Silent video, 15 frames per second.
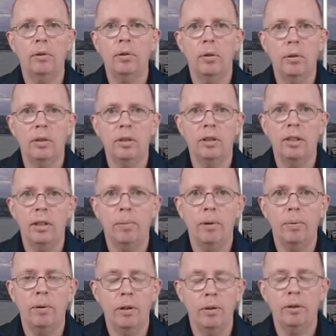George
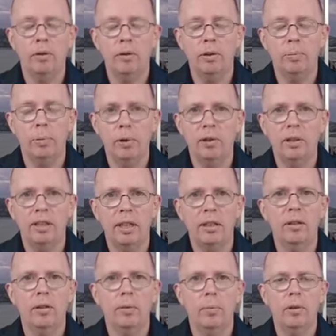Bush
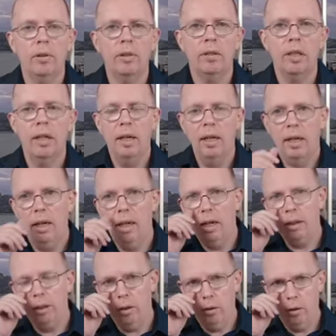Sr. was
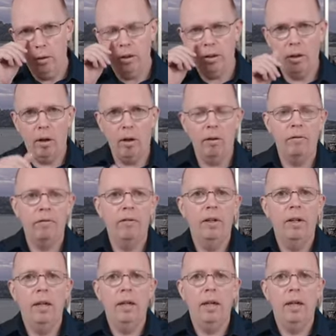accused of